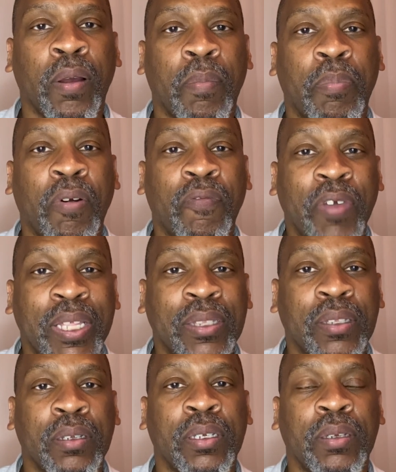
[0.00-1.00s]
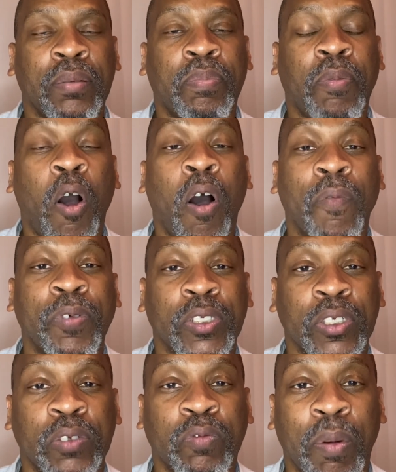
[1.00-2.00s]
prevent the
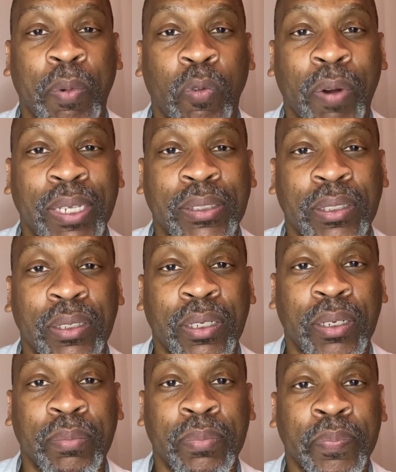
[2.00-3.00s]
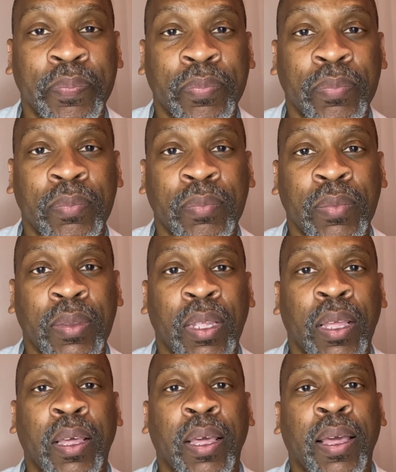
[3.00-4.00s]
officers from arresting him.
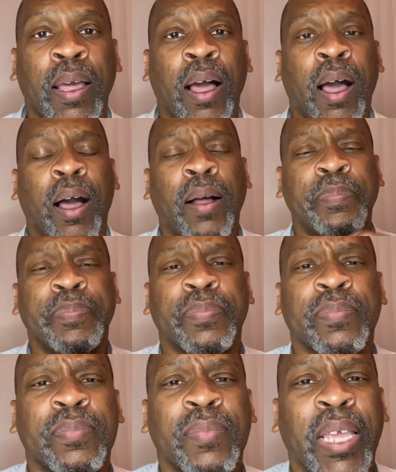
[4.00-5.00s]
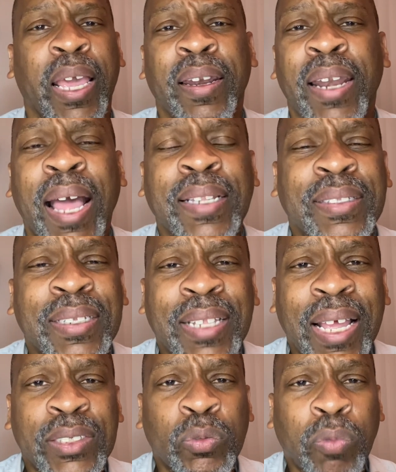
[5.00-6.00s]
Um, and not that
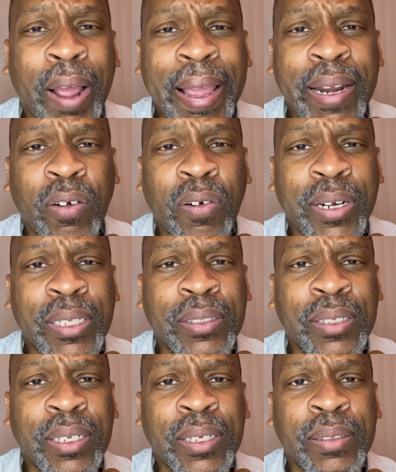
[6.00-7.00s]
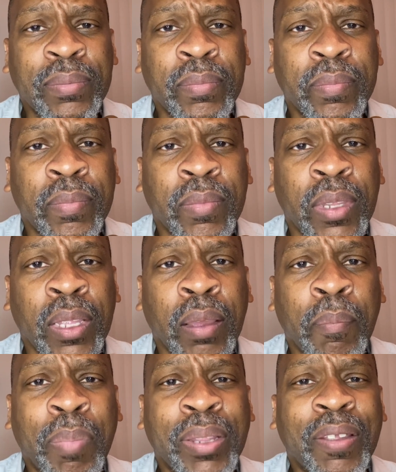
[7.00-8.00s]
that's right or anything,
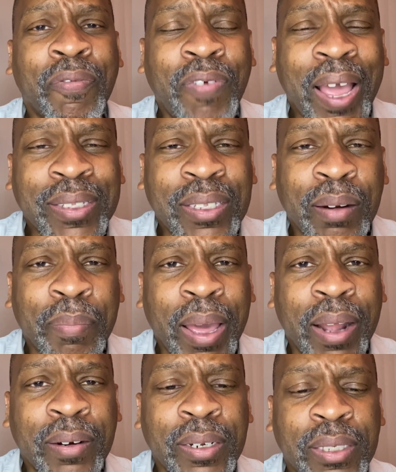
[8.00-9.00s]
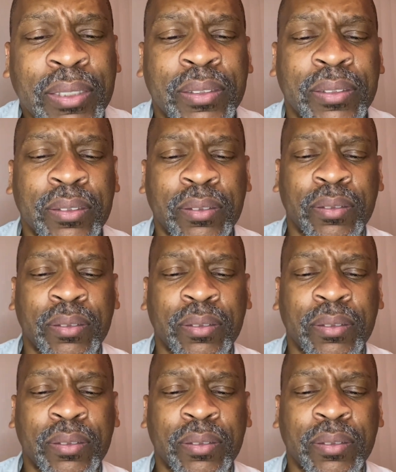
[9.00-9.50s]
but the fact of the matter is